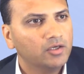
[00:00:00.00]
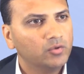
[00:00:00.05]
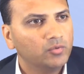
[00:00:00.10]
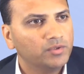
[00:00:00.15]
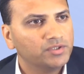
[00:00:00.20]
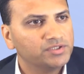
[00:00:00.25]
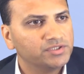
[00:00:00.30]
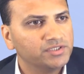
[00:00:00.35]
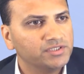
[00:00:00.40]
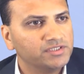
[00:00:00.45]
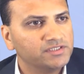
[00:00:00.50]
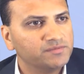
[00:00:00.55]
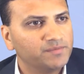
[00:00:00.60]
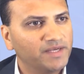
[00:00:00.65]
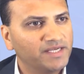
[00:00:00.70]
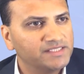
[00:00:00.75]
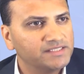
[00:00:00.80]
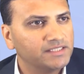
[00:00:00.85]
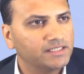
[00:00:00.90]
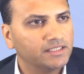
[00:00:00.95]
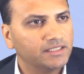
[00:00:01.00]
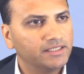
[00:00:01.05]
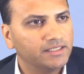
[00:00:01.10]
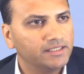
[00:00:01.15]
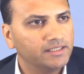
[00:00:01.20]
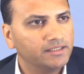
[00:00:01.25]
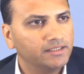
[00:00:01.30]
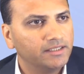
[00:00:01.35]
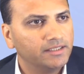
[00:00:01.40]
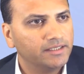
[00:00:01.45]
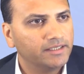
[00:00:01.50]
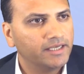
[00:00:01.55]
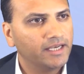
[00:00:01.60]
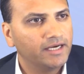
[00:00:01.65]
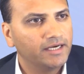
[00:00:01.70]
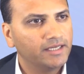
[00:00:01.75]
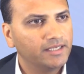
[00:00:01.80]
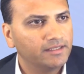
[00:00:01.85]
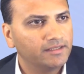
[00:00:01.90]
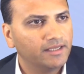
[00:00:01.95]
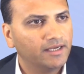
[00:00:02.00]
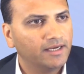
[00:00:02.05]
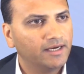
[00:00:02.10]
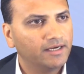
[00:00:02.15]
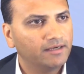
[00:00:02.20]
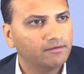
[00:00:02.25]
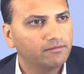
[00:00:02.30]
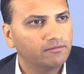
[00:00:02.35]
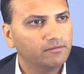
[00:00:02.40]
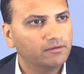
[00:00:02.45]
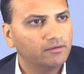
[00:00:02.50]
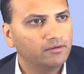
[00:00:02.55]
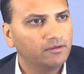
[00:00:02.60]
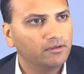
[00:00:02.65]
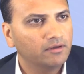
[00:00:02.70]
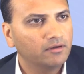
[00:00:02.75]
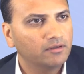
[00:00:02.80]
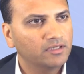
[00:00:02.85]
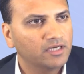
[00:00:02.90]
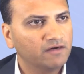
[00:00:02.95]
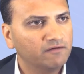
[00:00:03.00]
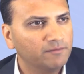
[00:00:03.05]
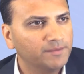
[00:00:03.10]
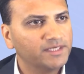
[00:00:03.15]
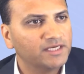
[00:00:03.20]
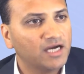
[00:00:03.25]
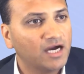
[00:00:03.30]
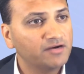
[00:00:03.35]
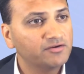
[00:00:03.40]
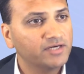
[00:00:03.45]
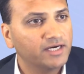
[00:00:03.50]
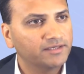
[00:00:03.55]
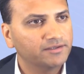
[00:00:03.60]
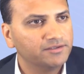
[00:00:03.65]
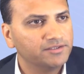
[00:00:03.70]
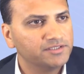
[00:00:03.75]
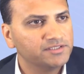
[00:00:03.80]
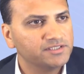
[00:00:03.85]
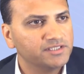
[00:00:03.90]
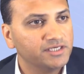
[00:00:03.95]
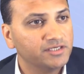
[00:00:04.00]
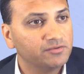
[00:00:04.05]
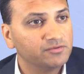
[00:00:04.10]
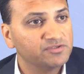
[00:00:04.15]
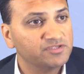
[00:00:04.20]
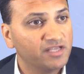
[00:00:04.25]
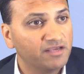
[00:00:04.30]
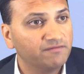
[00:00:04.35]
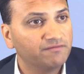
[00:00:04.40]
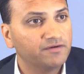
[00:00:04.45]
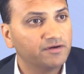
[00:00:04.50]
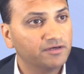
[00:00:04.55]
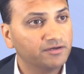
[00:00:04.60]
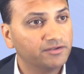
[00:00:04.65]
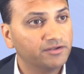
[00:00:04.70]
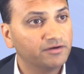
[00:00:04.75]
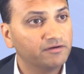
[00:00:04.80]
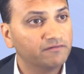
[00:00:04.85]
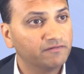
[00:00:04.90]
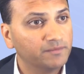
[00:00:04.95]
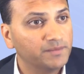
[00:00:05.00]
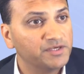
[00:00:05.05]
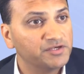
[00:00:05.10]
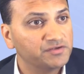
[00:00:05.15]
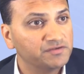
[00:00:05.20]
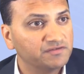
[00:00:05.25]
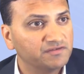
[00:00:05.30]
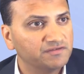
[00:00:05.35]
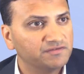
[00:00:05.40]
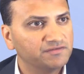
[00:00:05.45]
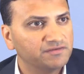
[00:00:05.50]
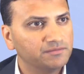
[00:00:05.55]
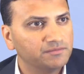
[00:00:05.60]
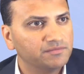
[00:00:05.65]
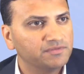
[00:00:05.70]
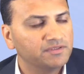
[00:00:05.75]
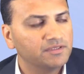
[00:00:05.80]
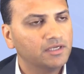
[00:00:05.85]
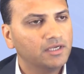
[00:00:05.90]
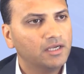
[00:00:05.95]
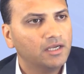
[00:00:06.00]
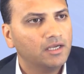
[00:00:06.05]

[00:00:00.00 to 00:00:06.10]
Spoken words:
which is basically indicating that government contractors need to safeguard their information systems.